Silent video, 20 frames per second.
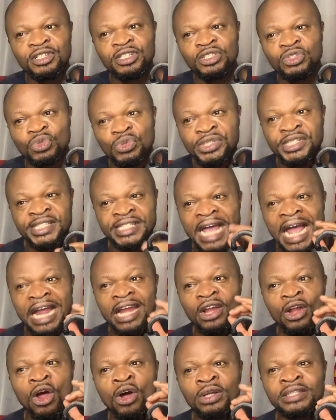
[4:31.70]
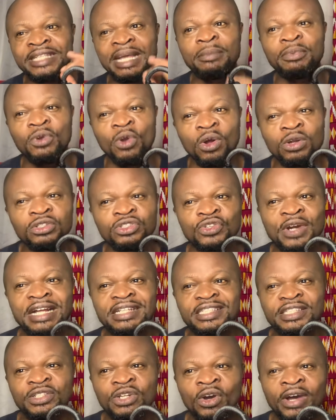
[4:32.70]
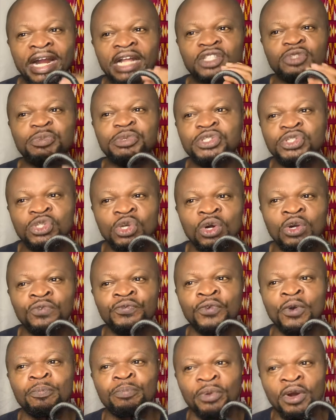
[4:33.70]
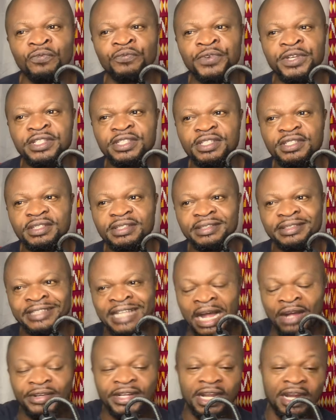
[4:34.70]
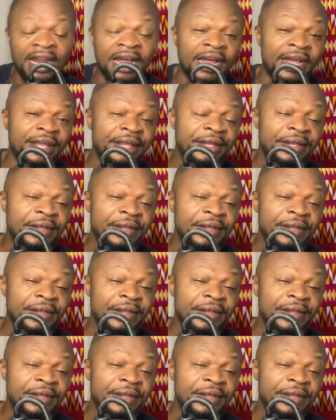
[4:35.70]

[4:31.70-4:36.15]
to sign long-term contracts in order to be sold for profit down the line.